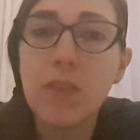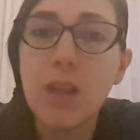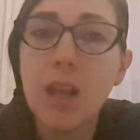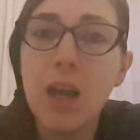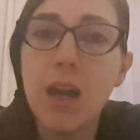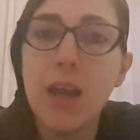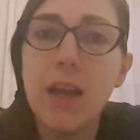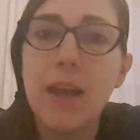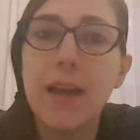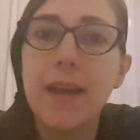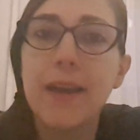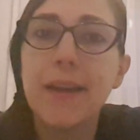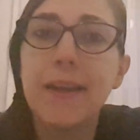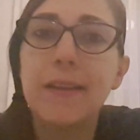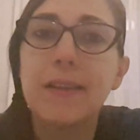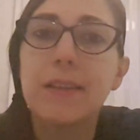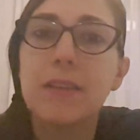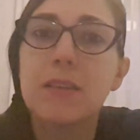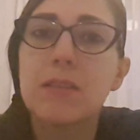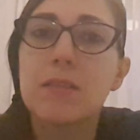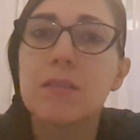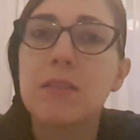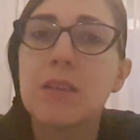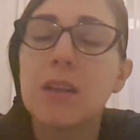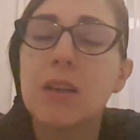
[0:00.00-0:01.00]

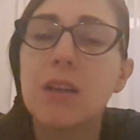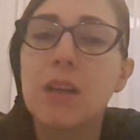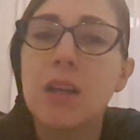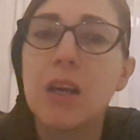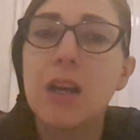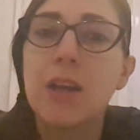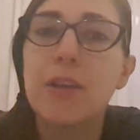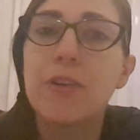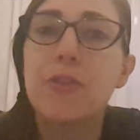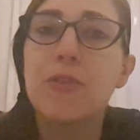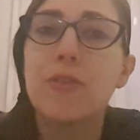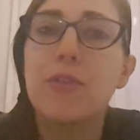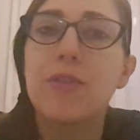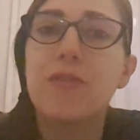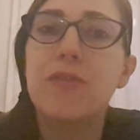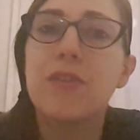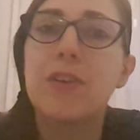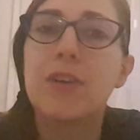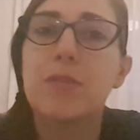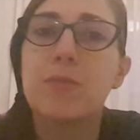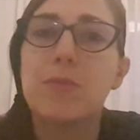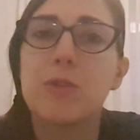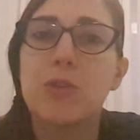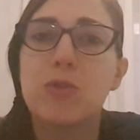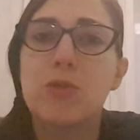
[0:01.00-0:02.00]
and he
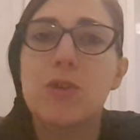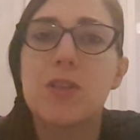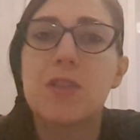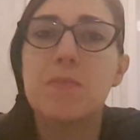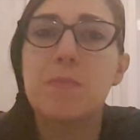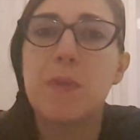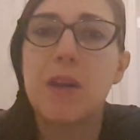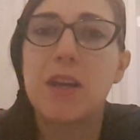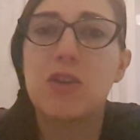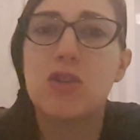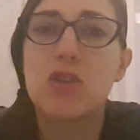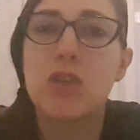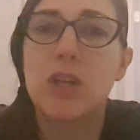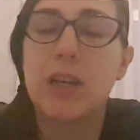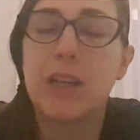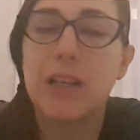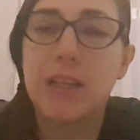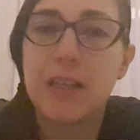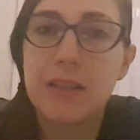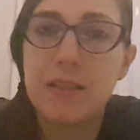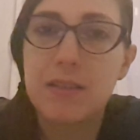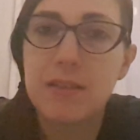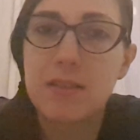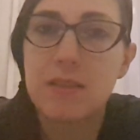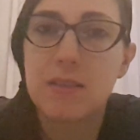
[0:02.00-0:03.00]
referred me to a
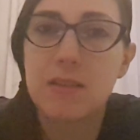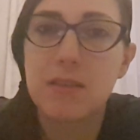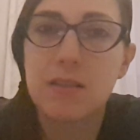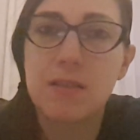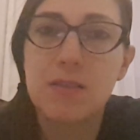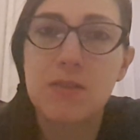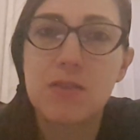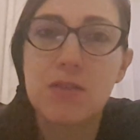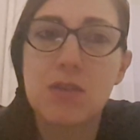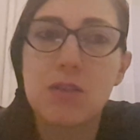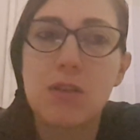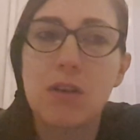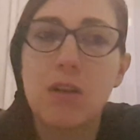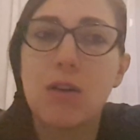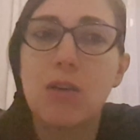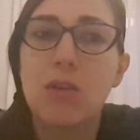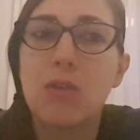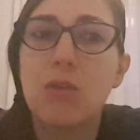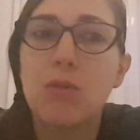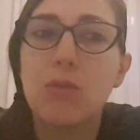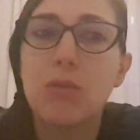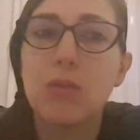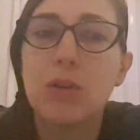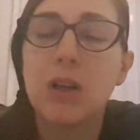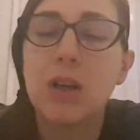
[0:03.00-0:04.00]
specialist.
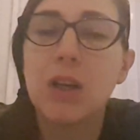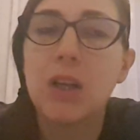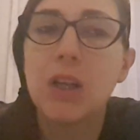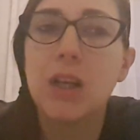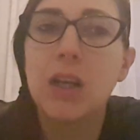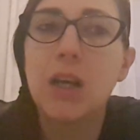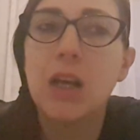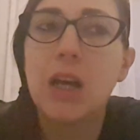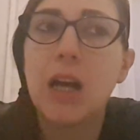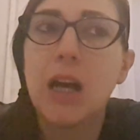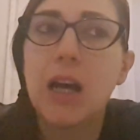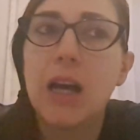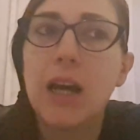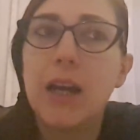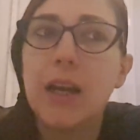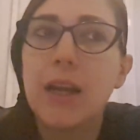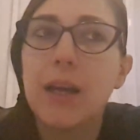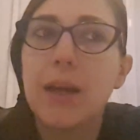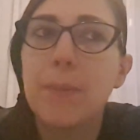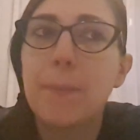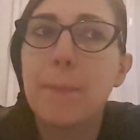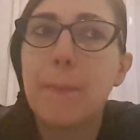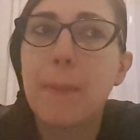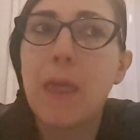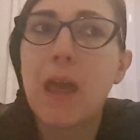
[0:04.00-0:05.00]
So
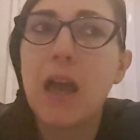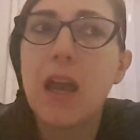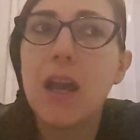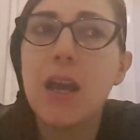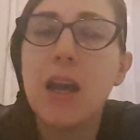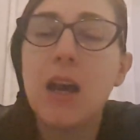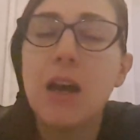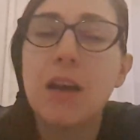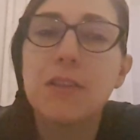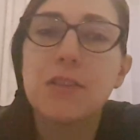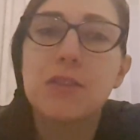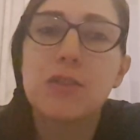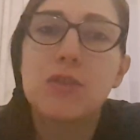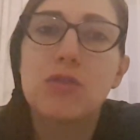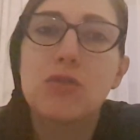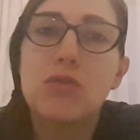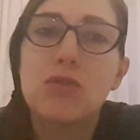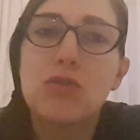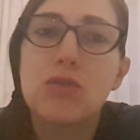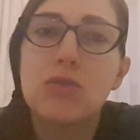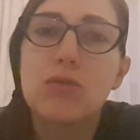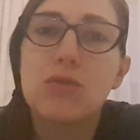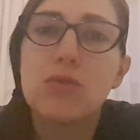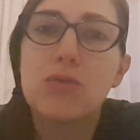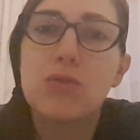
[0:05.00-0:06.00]
I had to
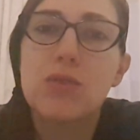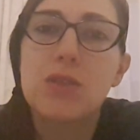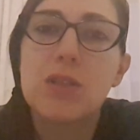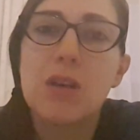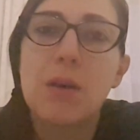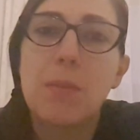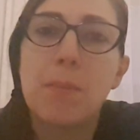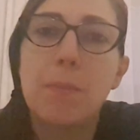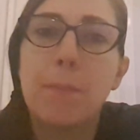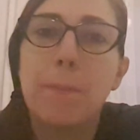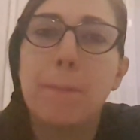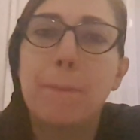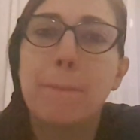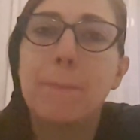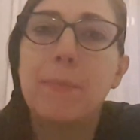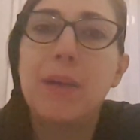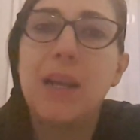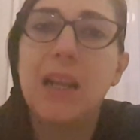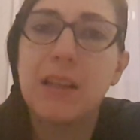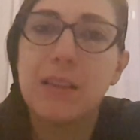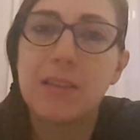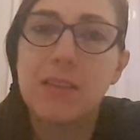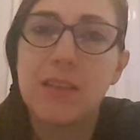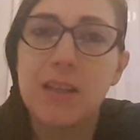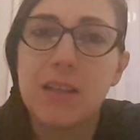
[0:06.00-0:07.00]
do some
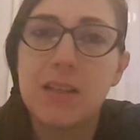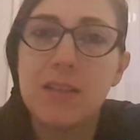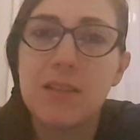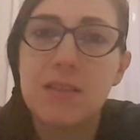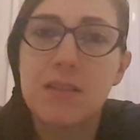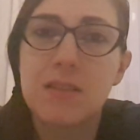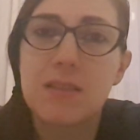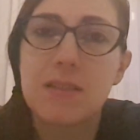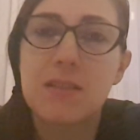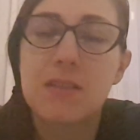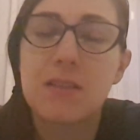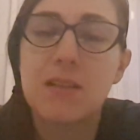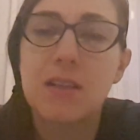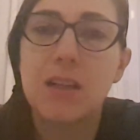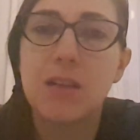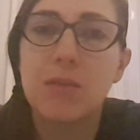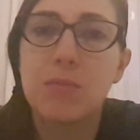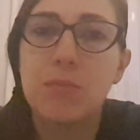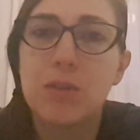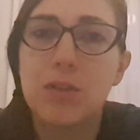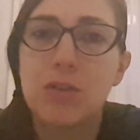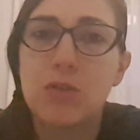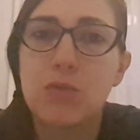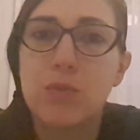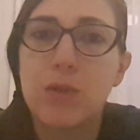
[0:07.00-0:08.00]
blood tests in
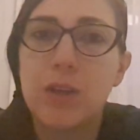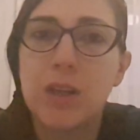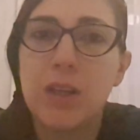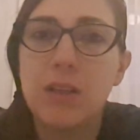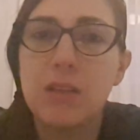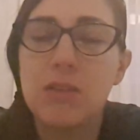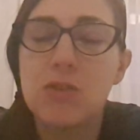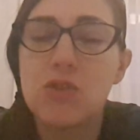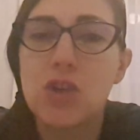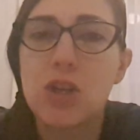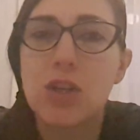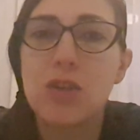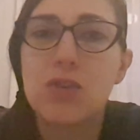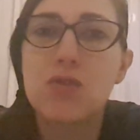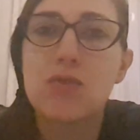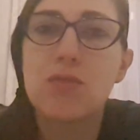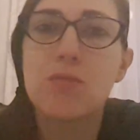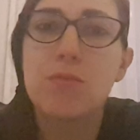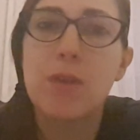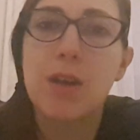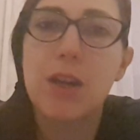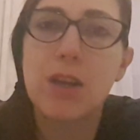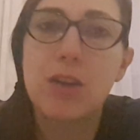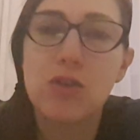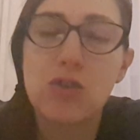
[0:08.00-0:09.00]
between just to
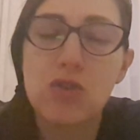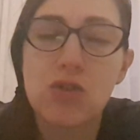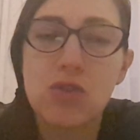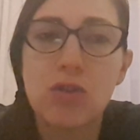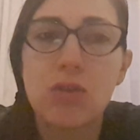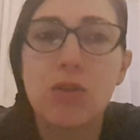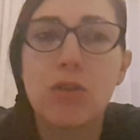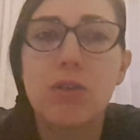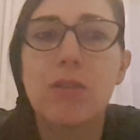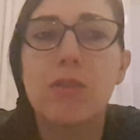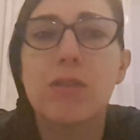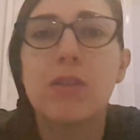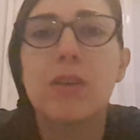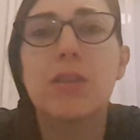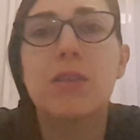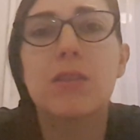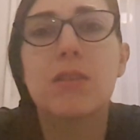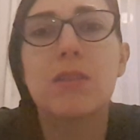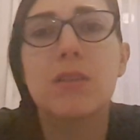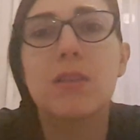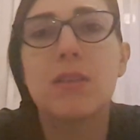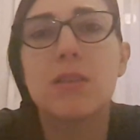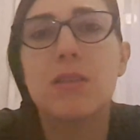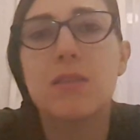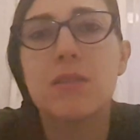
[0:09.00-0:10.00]
make sure that
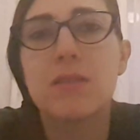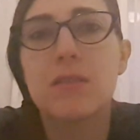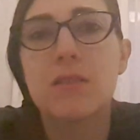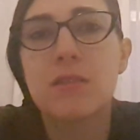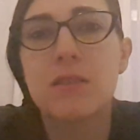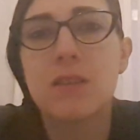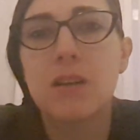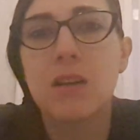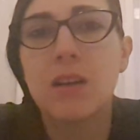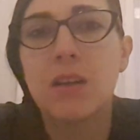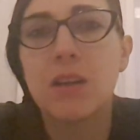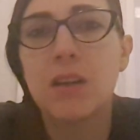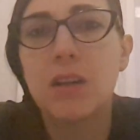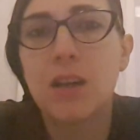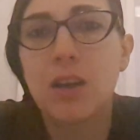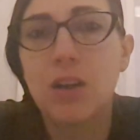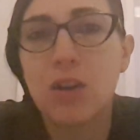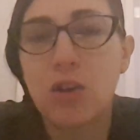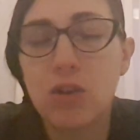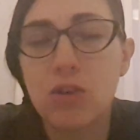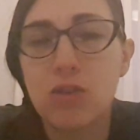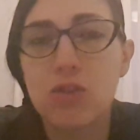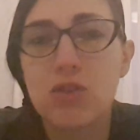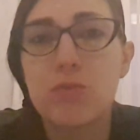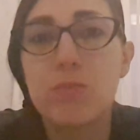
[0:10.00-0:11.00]
it's
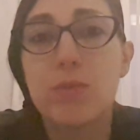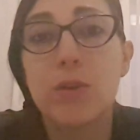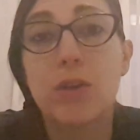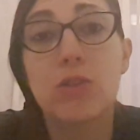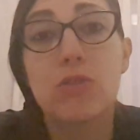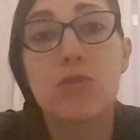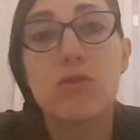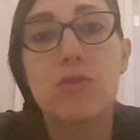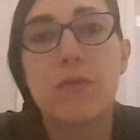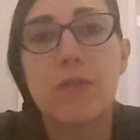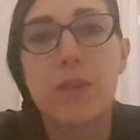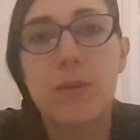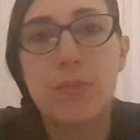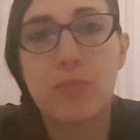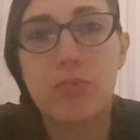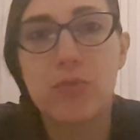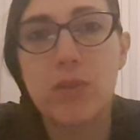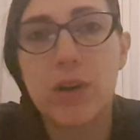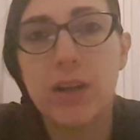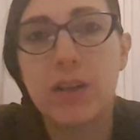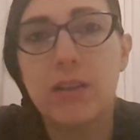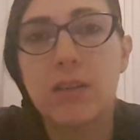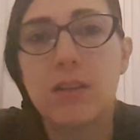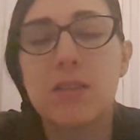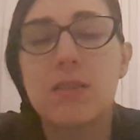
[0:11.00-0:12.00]
caused because of the
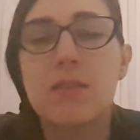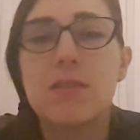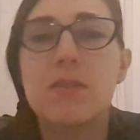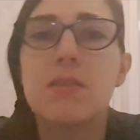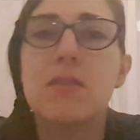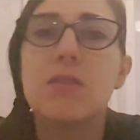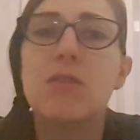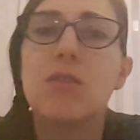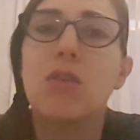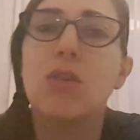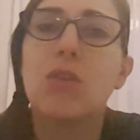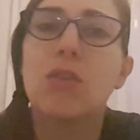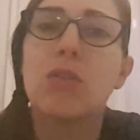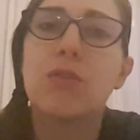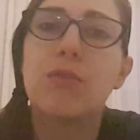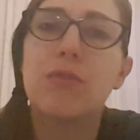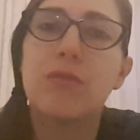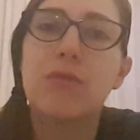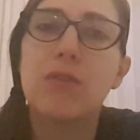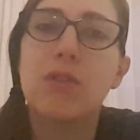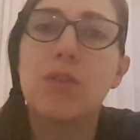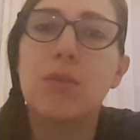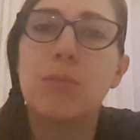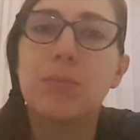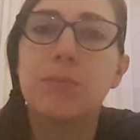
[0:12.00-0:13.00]
pregnancy or
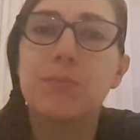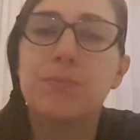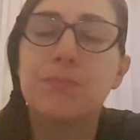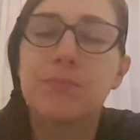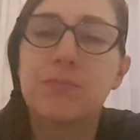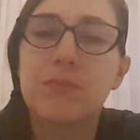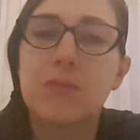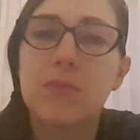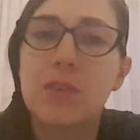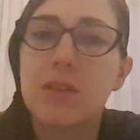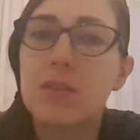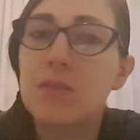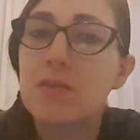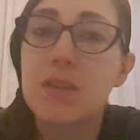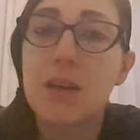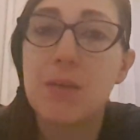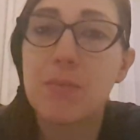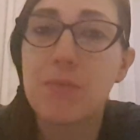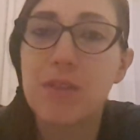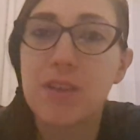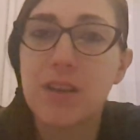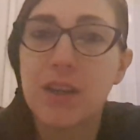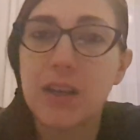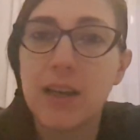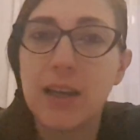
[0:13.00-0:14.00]
from
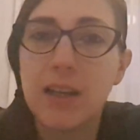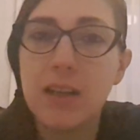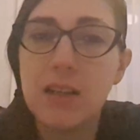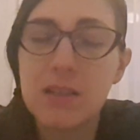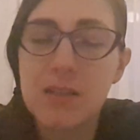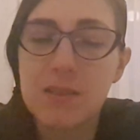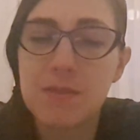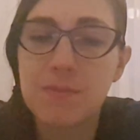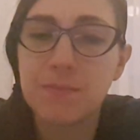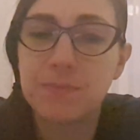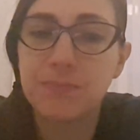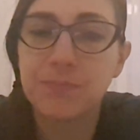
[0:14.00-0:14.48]
something else.